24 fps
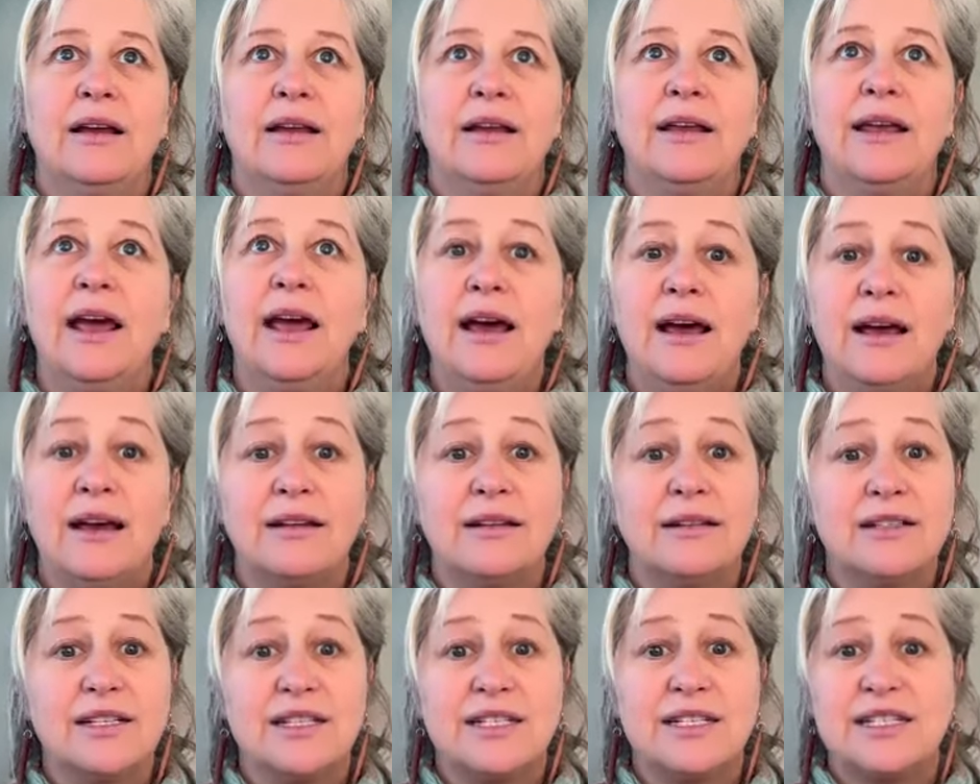yeah,
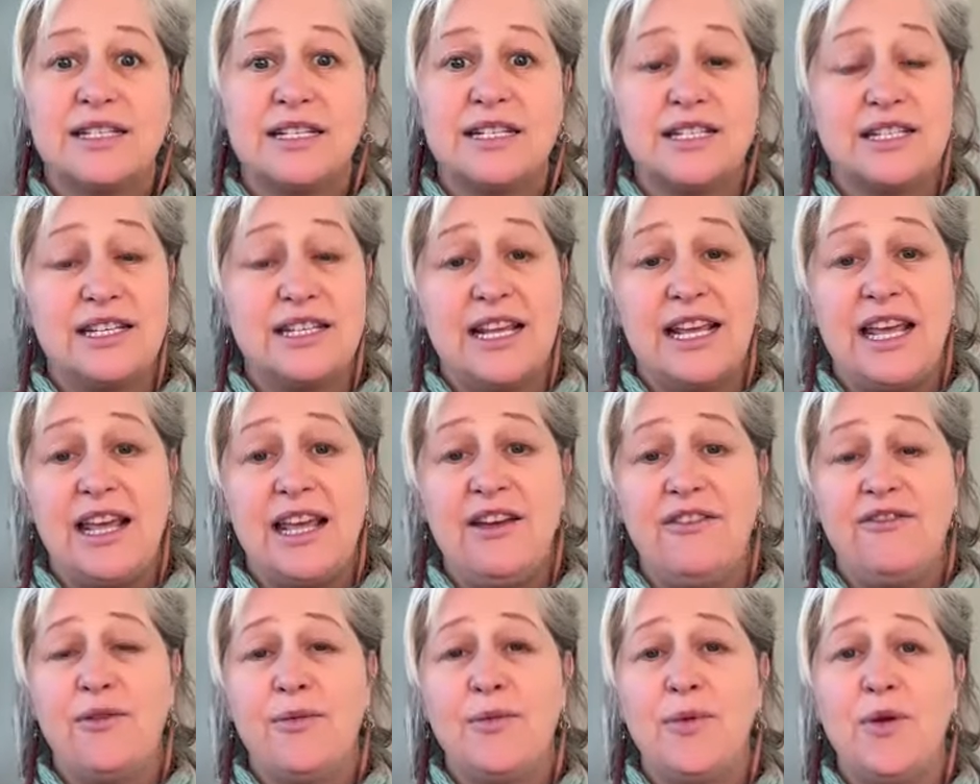just to
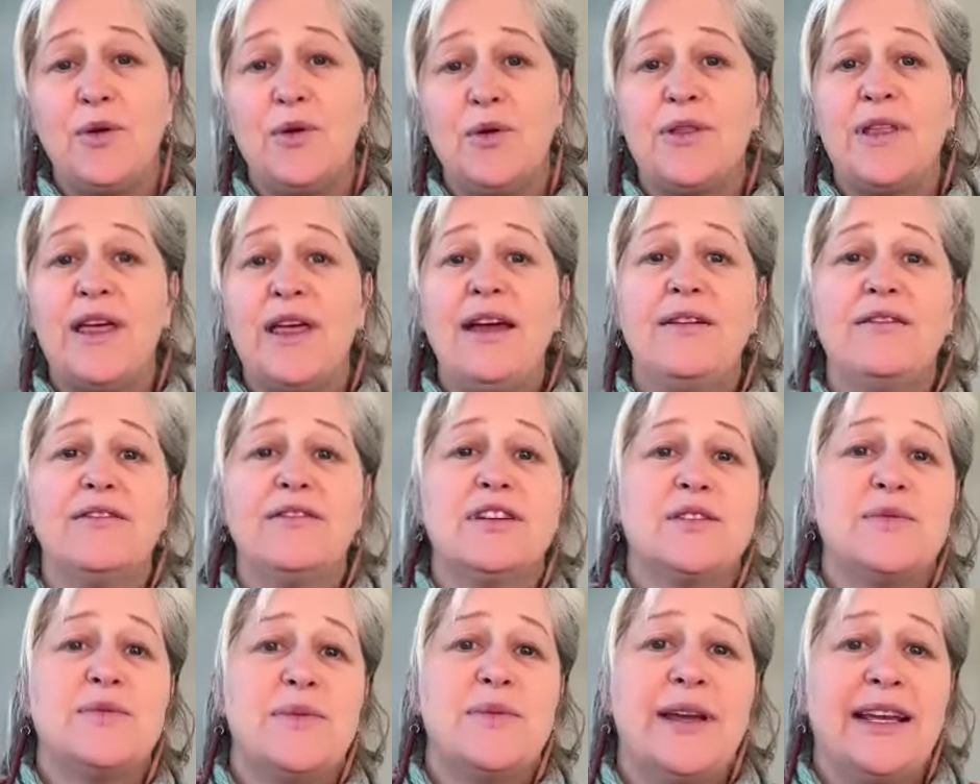hear from you in that
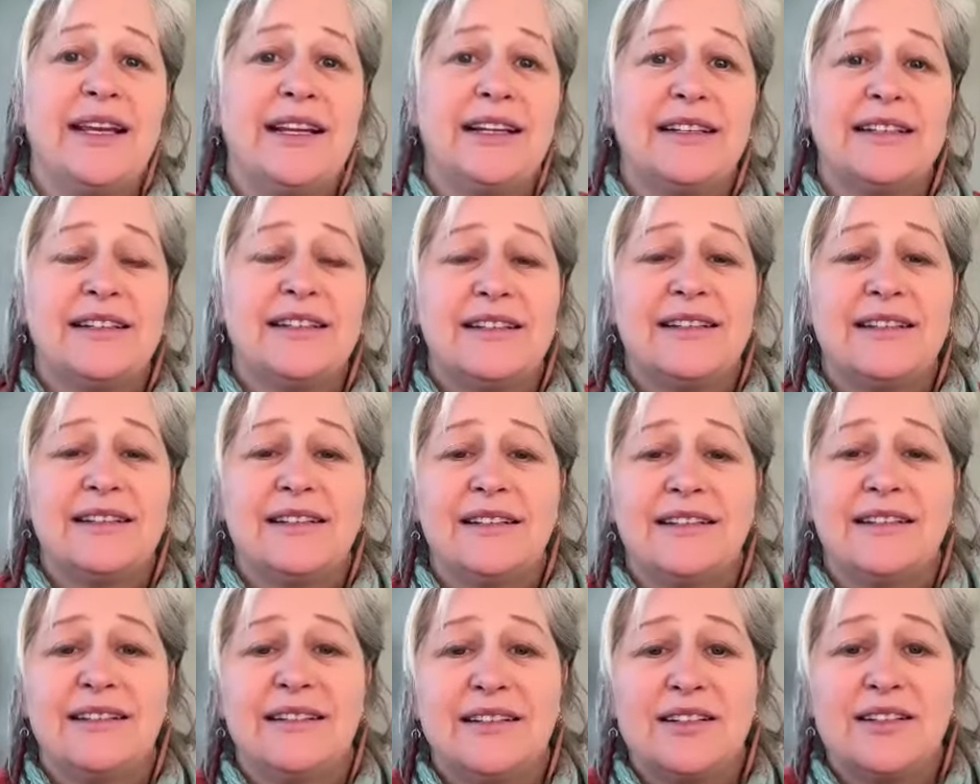respects.
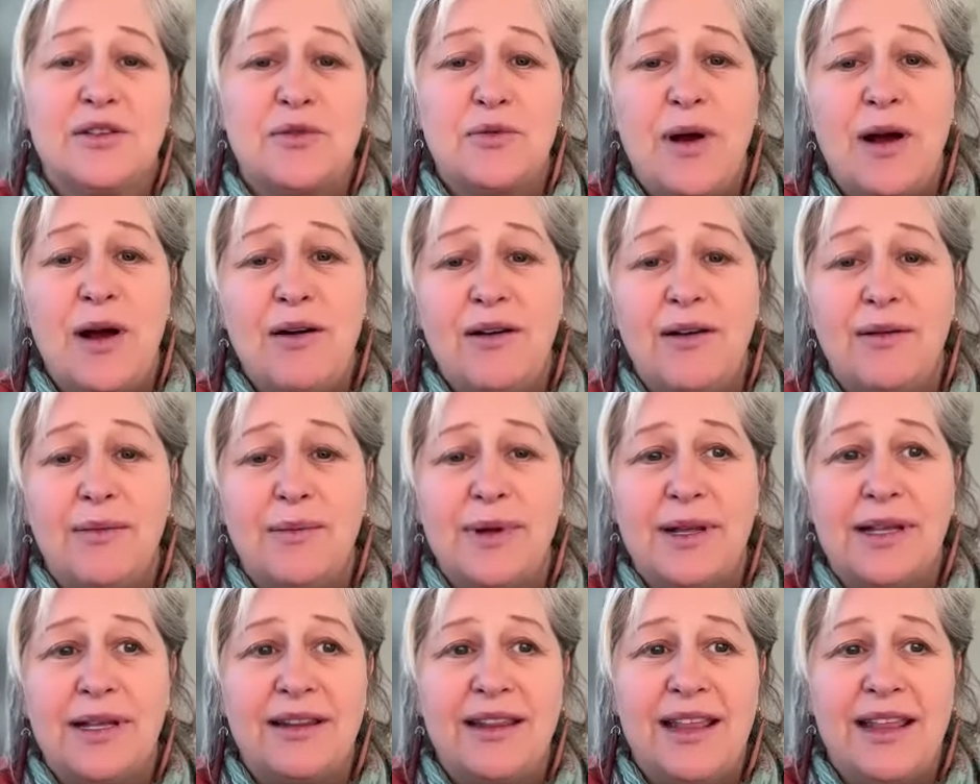So
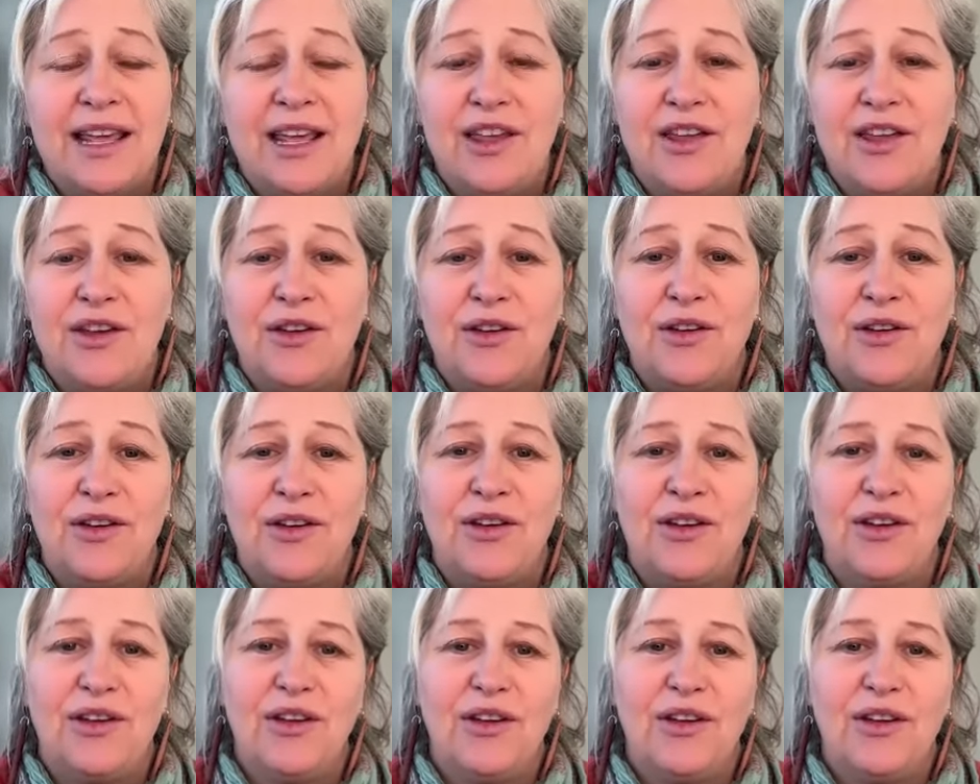welcome and thank you.